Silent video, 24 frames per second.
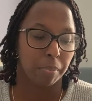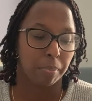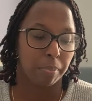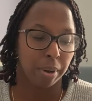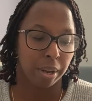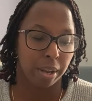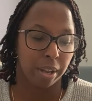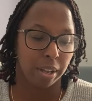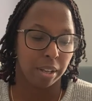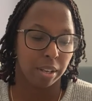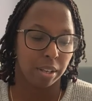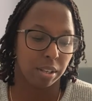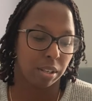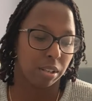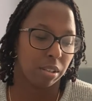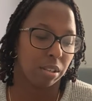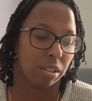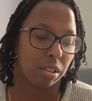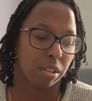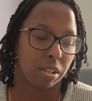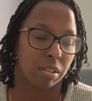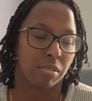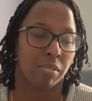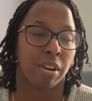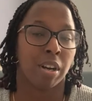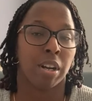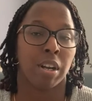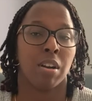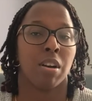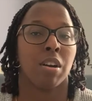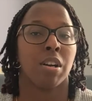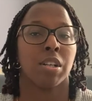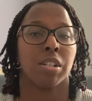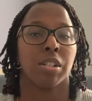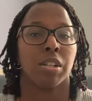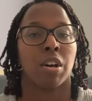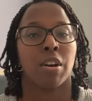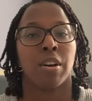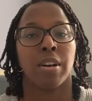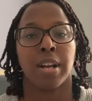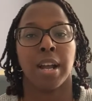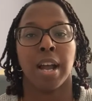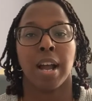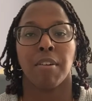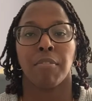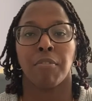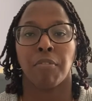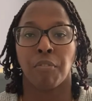But credit cards are
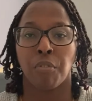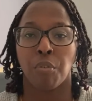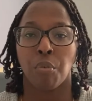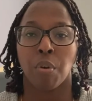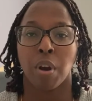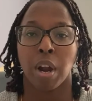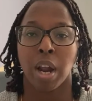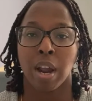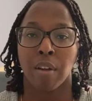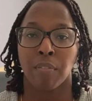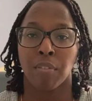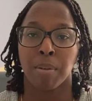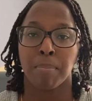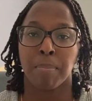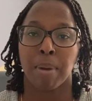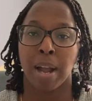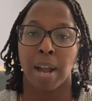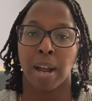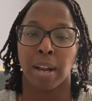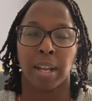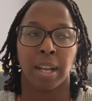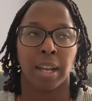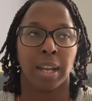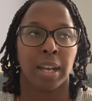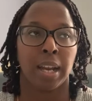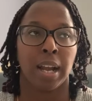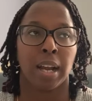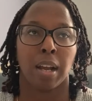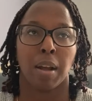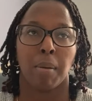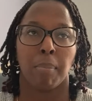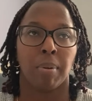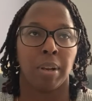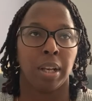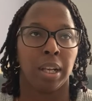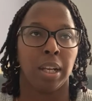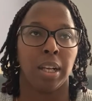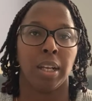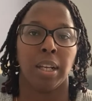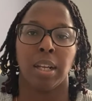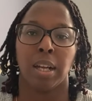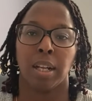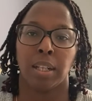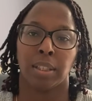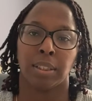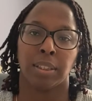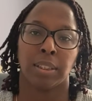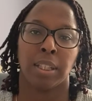not for everybody, and I completely
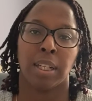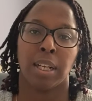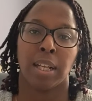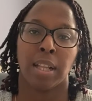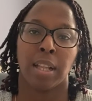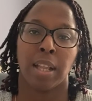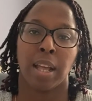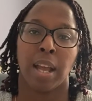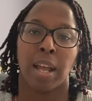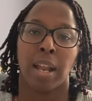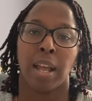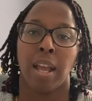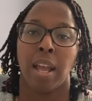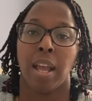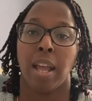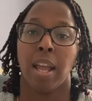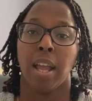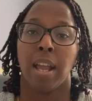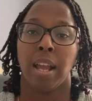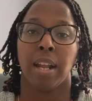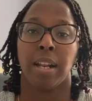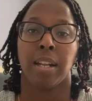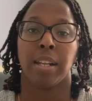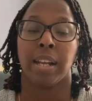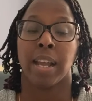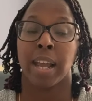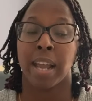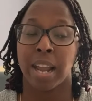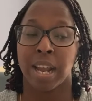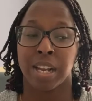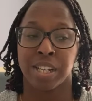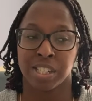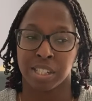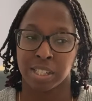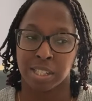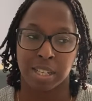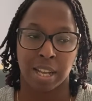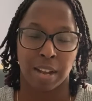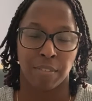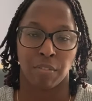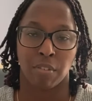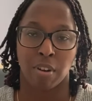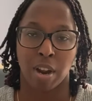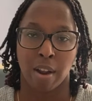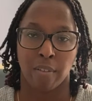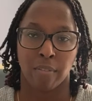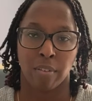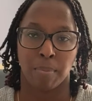understand that. And cash is not
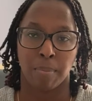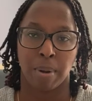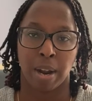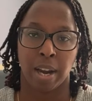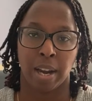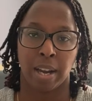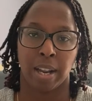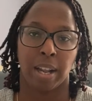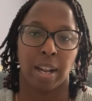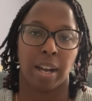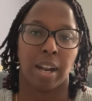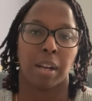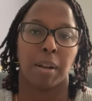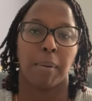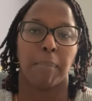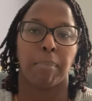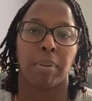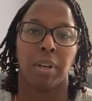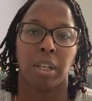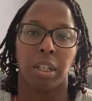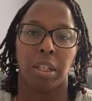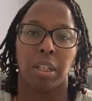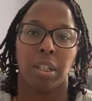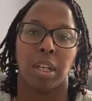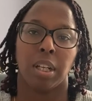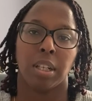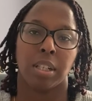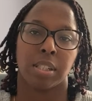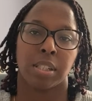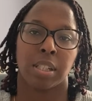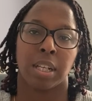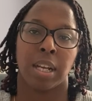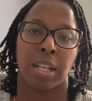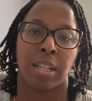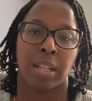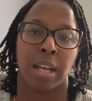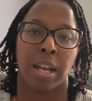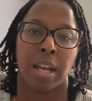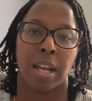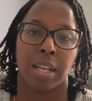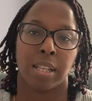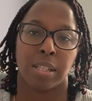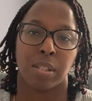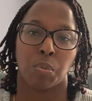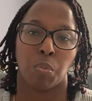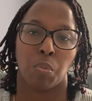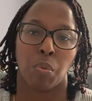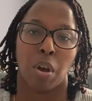for everybody. I completely understand that
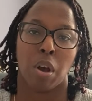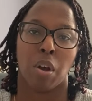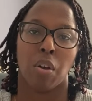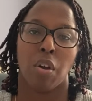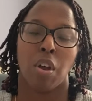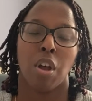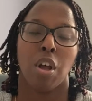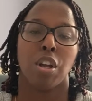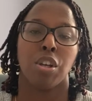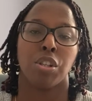as well.